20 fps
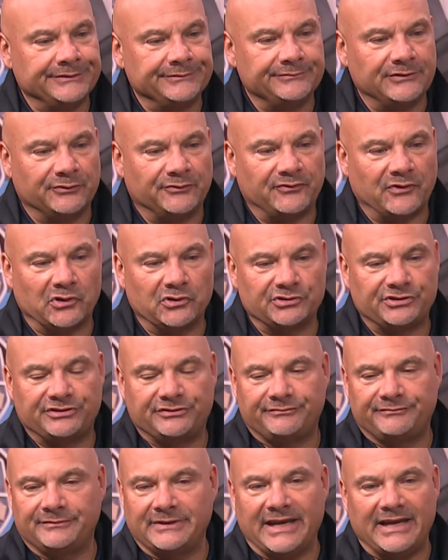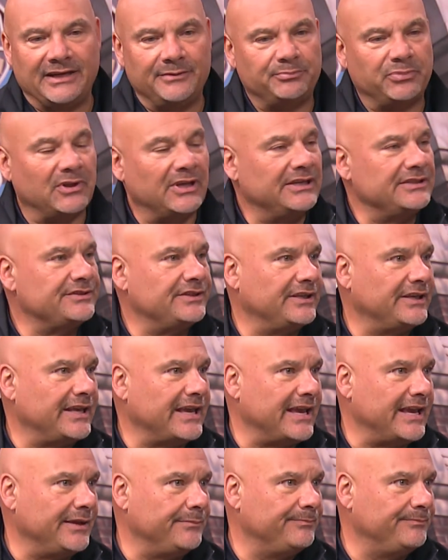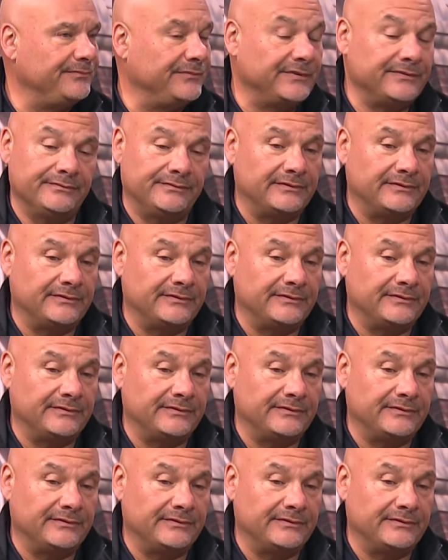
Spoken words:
the first 8 plays of the game,